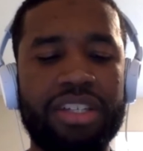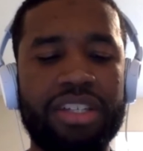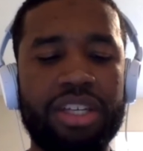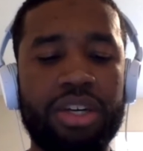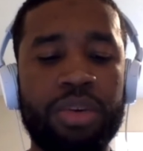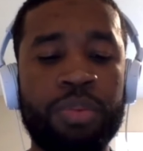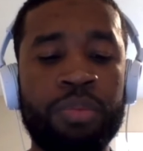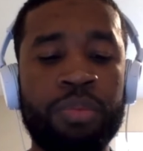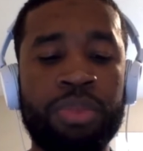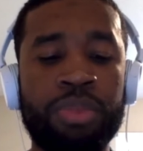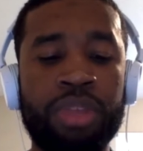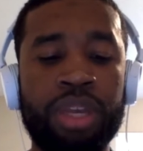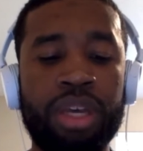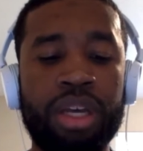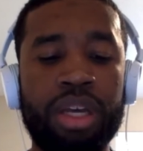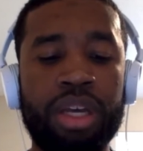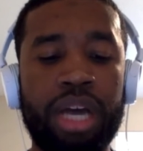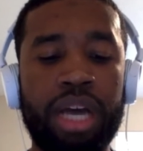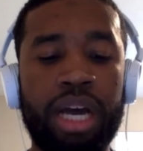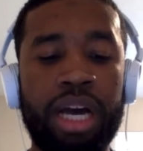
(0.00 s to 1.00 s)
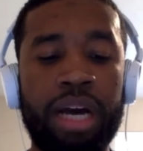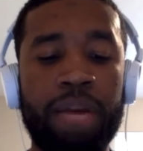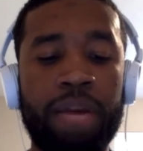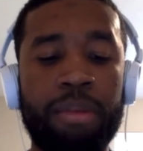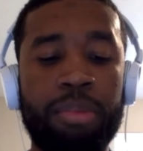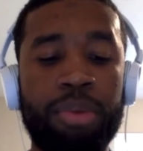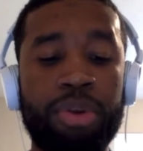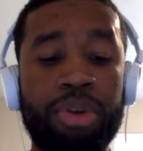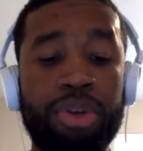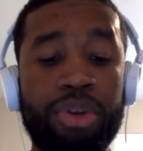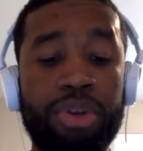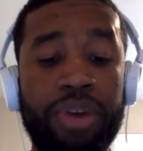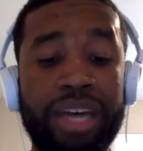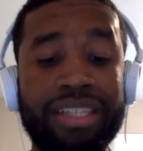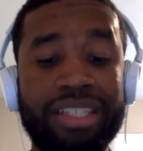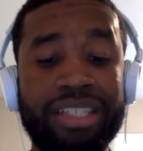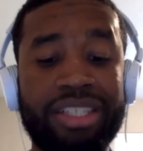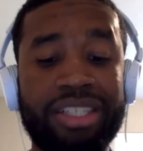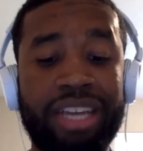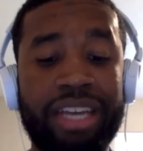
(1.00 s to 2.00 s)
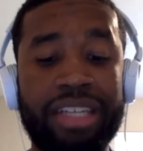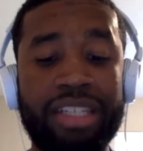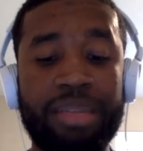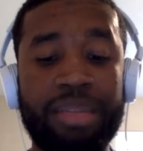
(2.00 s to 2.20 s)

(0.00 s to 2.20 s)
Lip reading: So Purdue has a chance